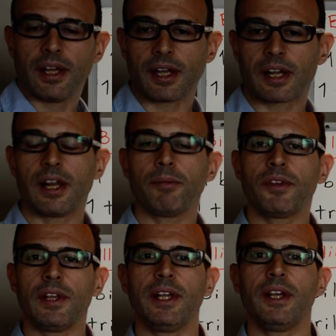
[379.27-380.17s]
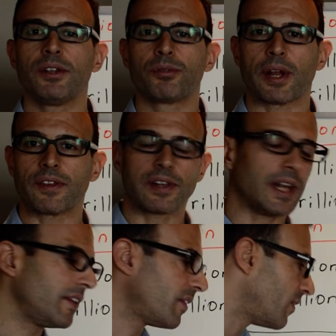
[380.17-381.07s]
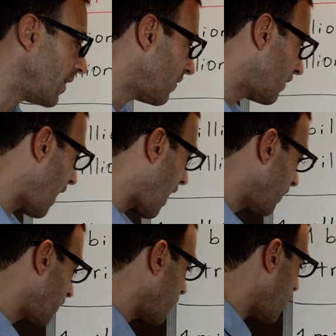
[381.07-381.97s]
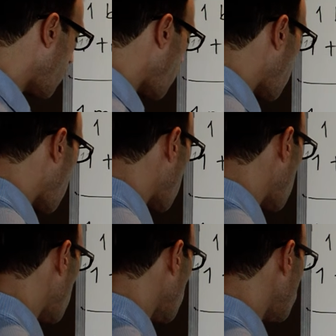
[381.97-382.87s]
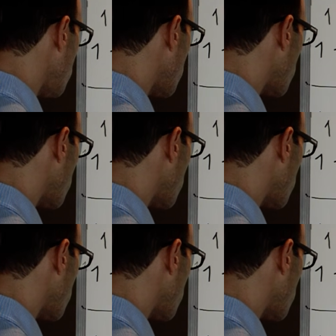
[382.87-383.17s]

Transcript: clumsily translates this as un